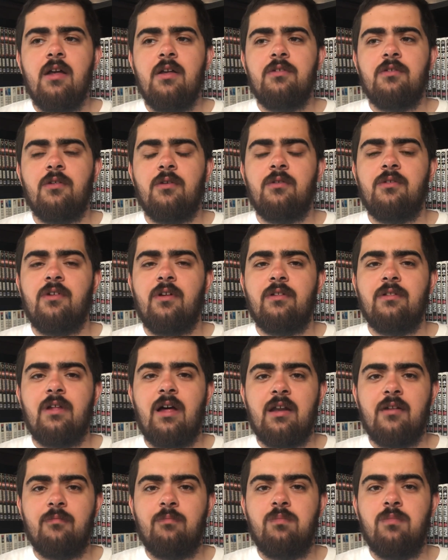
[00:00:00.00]
So there's a
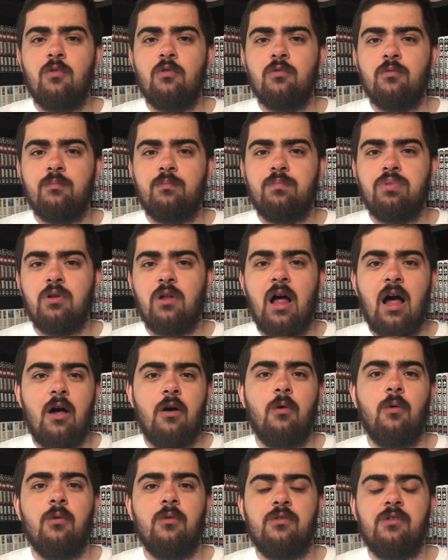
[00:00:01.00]
lot of plot
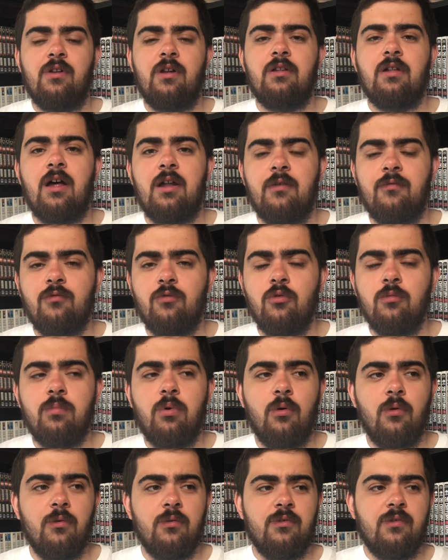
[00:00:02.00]
holes and a lot of
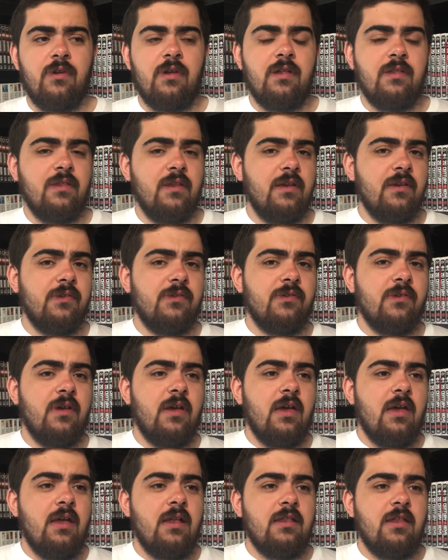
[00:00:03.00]
loopholes in this
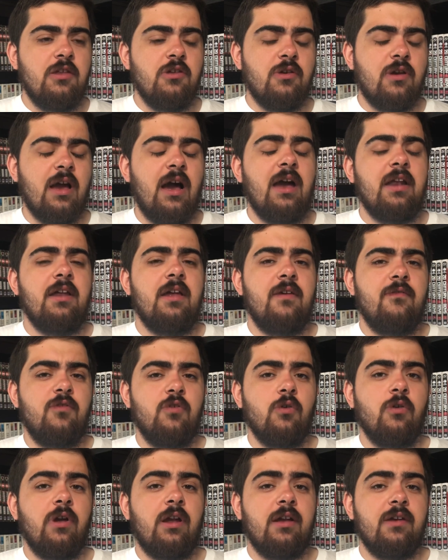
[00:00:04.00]
that you kind of, if
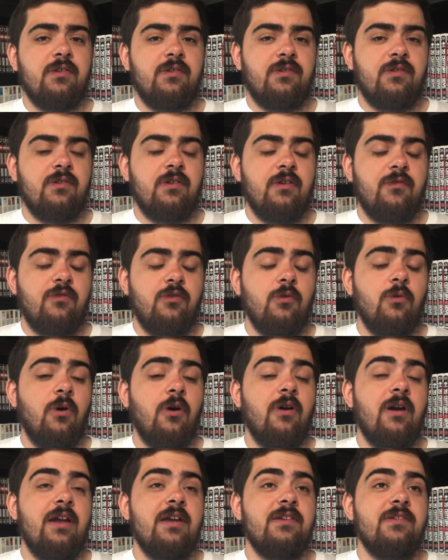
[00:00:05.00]
you
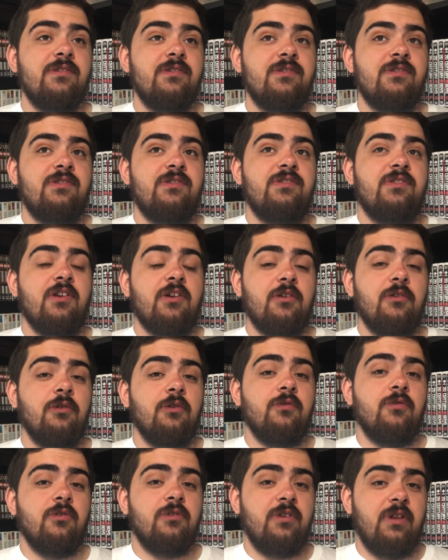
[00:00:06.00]
are a stickler
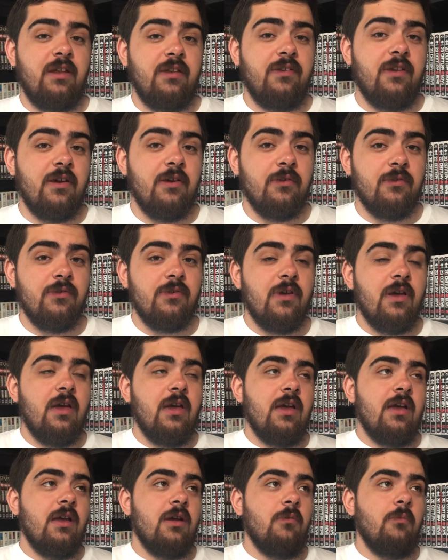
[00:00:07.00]
for details,
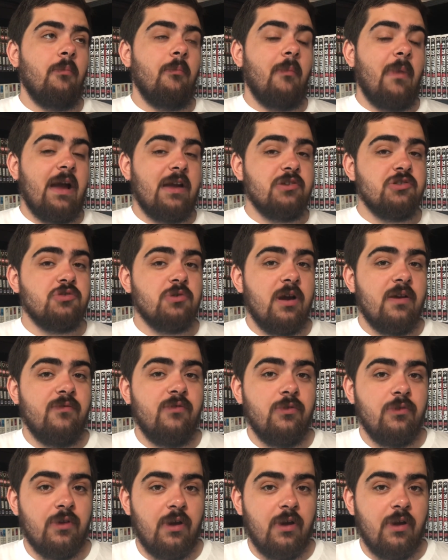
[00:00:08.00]
might drive you